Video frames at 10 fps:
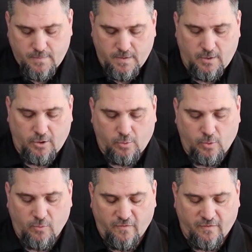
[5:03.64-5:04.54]
You're going to
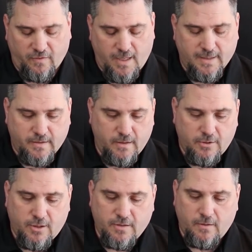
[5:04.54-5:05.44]
remove your velocity
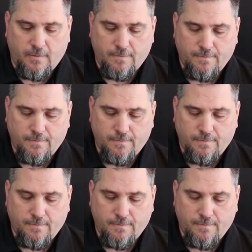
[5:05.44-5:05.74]
adjuster.